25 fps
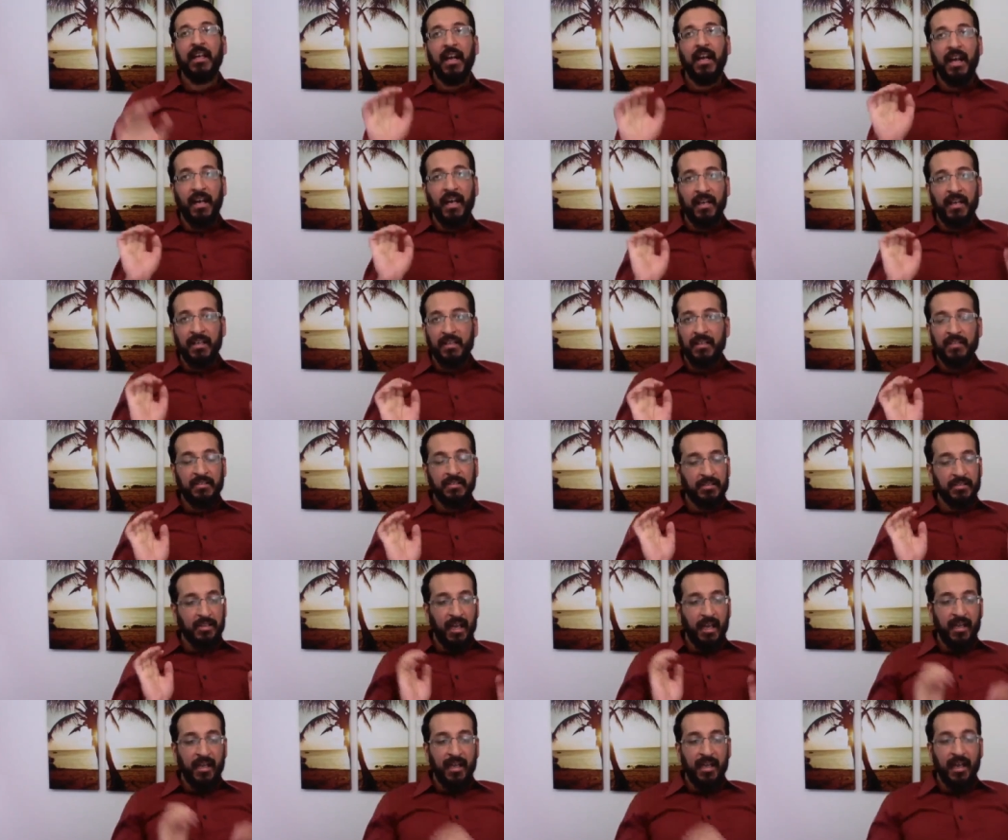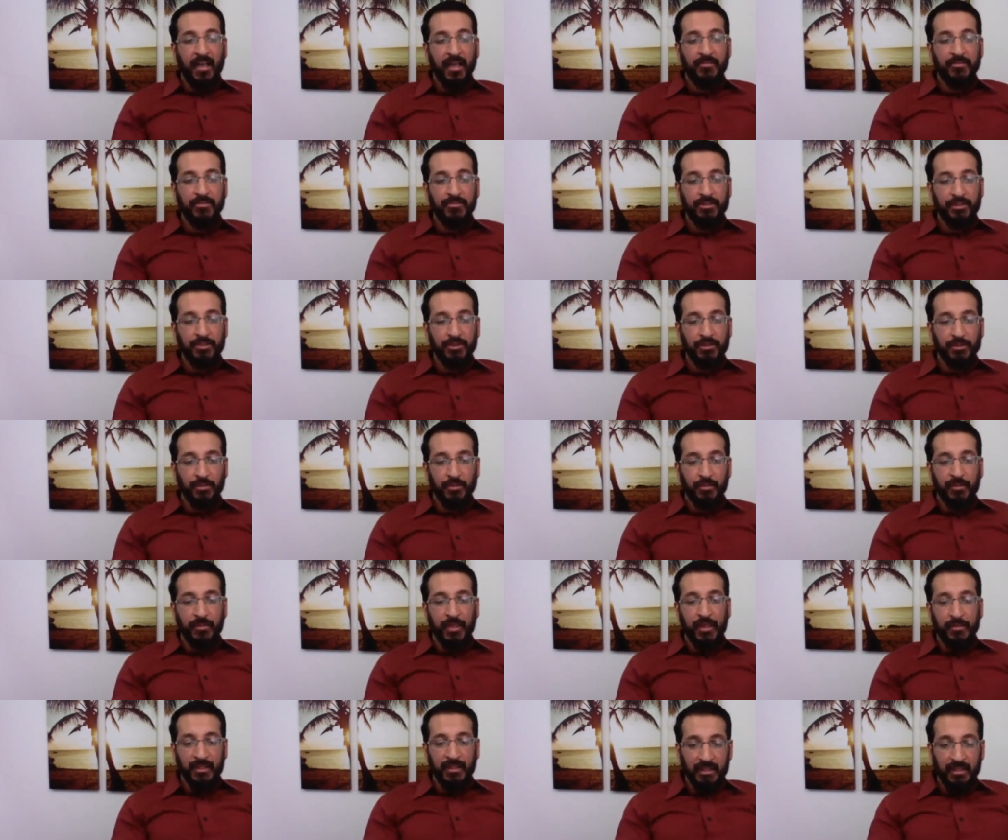I have to
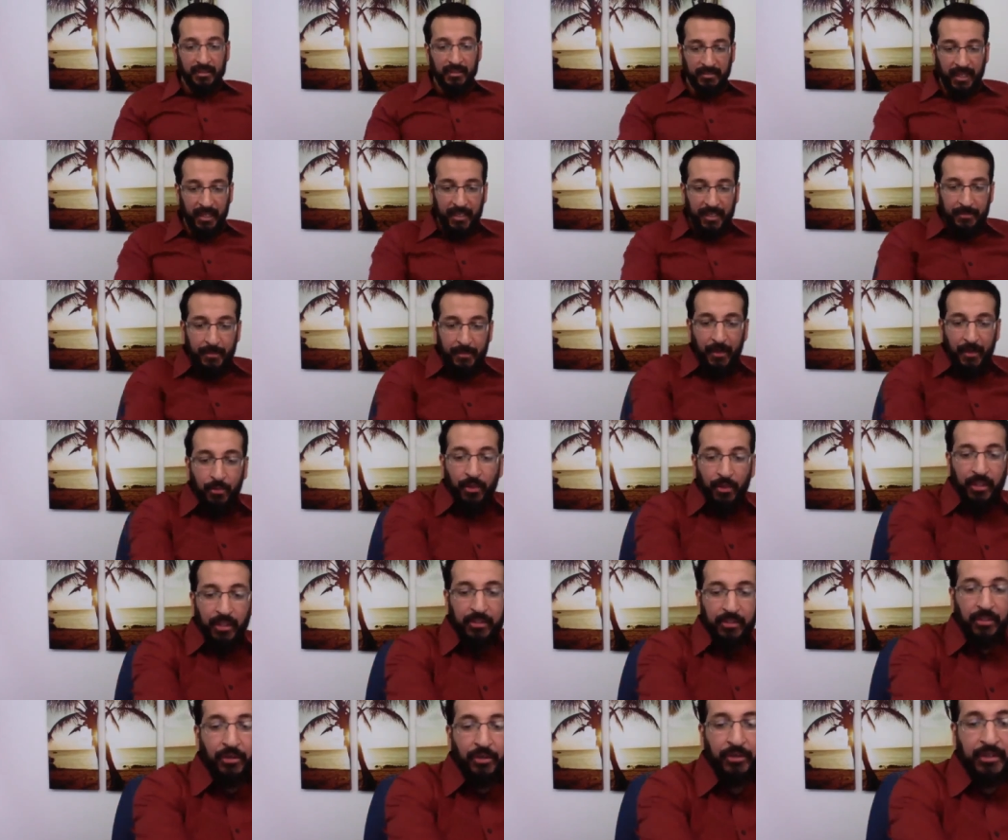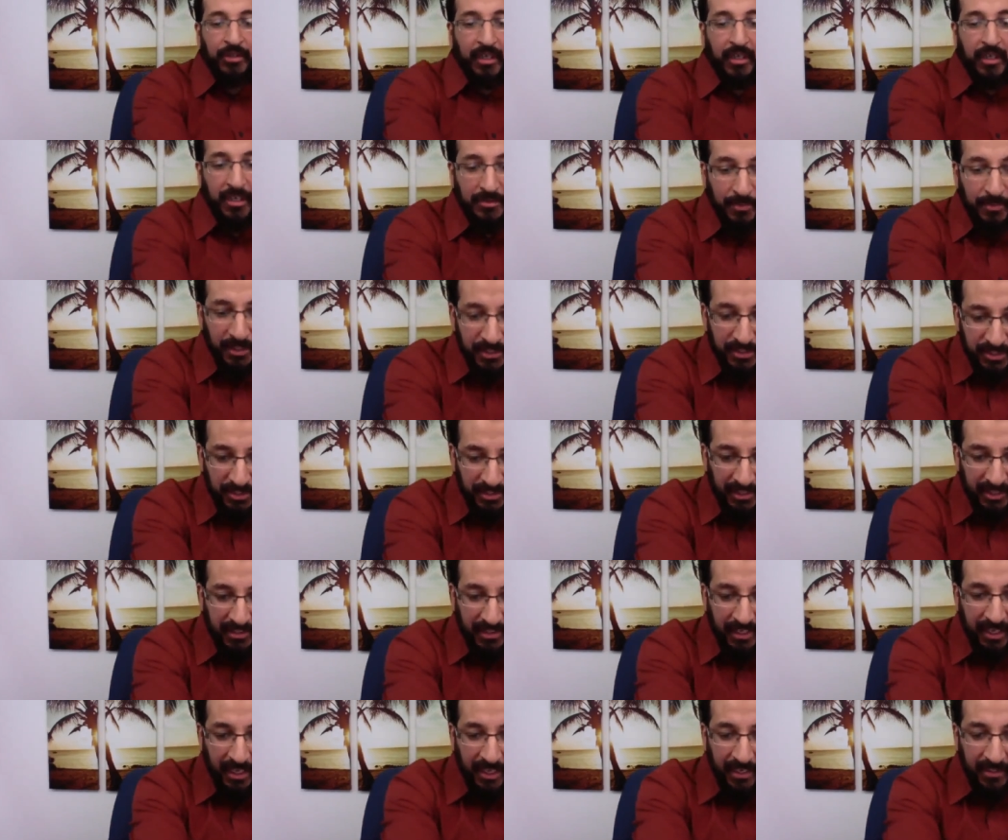maybe lighten my workload as much as I
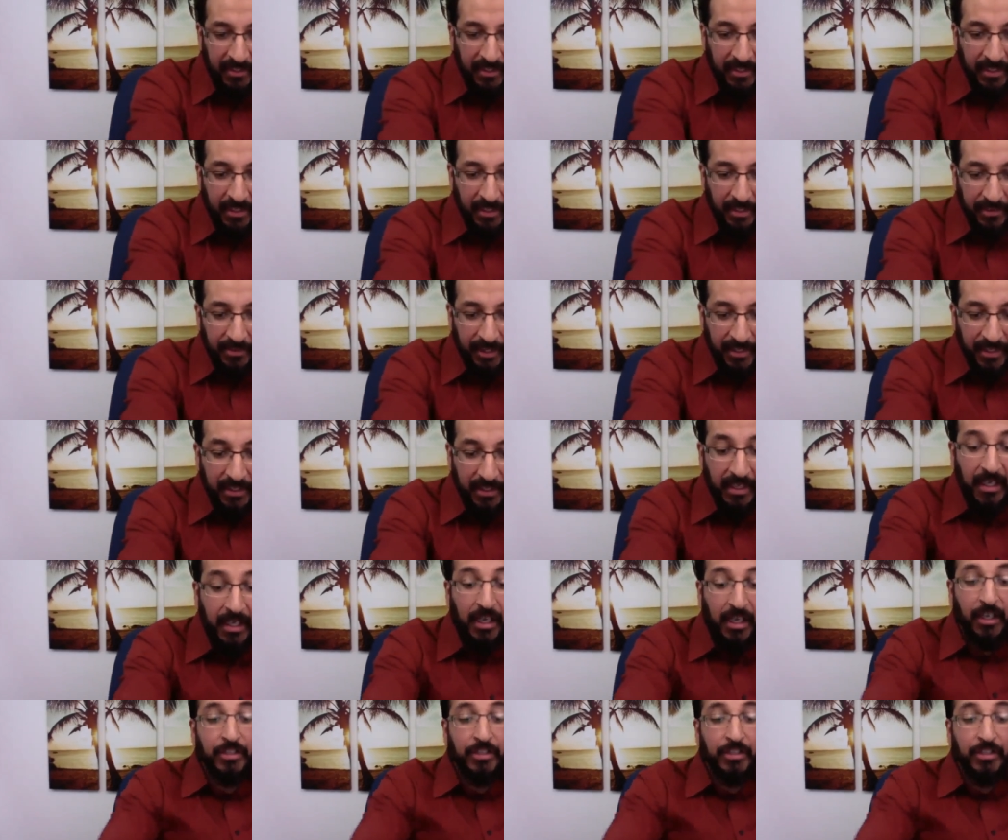can, right?